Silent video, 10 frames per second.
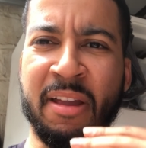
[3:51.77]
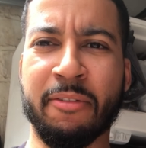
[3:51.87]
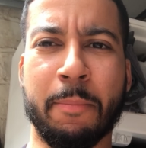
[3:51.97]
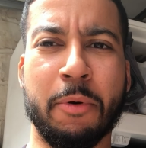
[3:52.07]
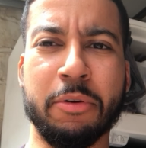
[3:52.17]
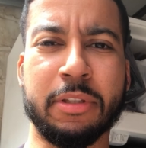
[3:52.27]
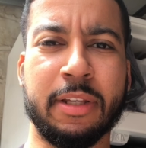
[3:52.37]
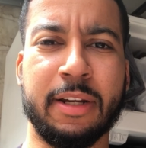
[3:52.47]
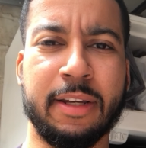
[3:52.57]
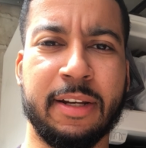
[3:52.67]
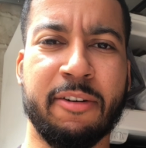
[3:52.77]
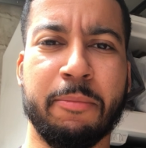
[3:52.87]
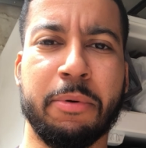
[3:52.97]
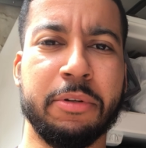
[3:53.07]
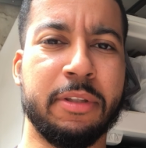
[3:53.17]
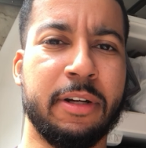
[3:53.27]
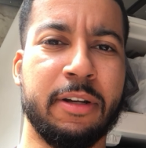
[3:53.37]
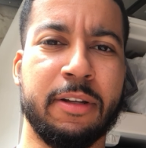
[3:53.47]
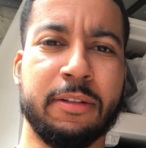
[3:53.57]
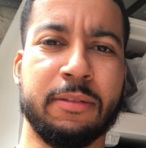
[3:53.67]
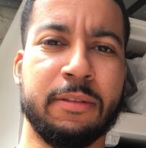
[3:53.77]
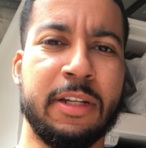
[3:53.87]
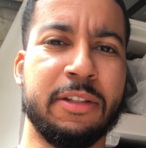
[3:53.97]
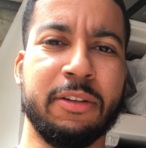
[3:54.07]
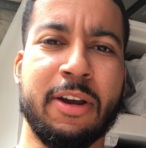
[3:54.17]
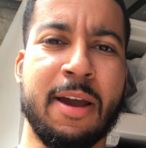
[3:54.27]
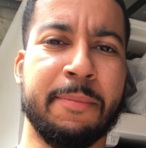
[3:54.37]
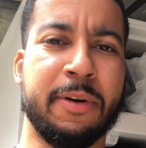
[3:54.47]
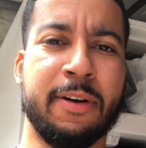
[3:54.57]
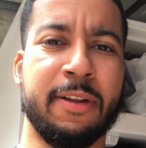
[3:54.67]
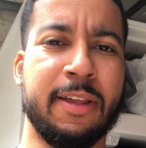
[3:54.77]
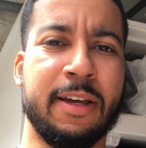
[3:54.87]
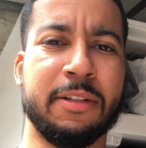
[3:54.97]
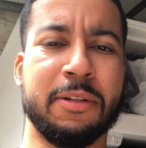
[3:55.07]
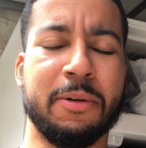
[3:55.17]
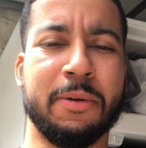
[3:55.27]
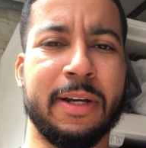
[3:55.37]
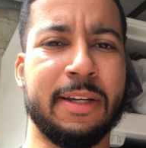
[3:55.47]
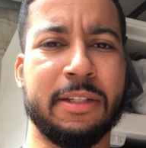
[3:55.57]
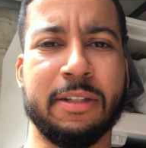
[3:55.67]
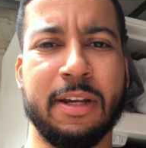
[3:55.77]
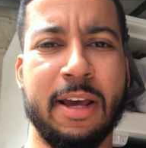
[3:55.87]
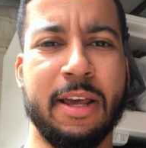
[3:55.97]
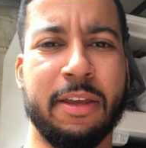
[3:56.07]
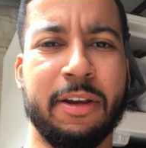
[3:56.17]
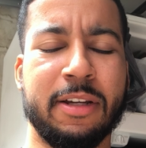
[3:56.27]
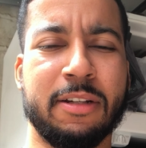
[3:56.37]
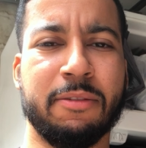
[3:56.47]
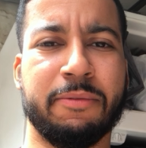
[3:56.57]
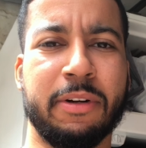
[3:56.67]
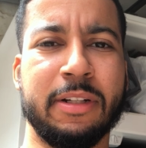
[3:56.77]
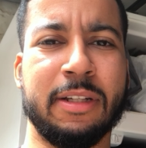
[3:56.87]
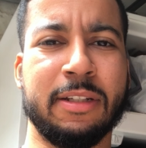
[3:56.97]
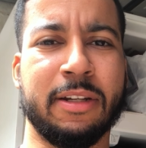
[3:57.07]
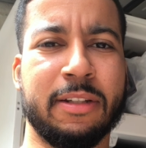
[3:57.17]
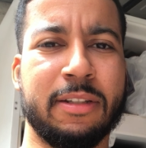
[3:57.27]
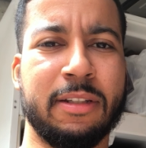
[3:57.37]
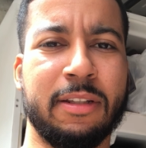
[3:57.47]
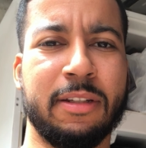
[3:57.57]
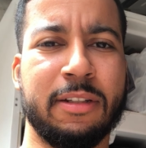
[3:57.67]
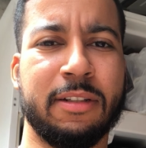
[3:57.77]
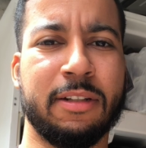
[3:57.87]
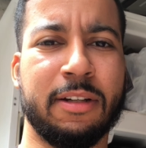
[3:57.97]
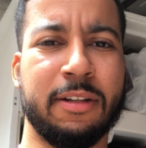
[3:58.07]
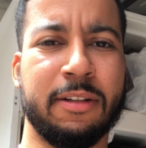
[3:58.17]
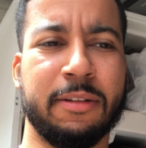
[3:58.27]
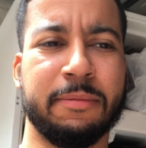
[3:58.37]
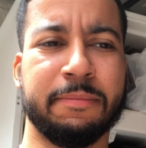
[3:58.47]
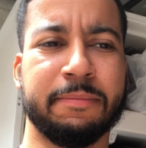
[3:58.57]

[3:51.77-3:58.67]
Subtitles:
Never posted it on Instagram or none of that. So I guess you guys are the first that's gonna see this. So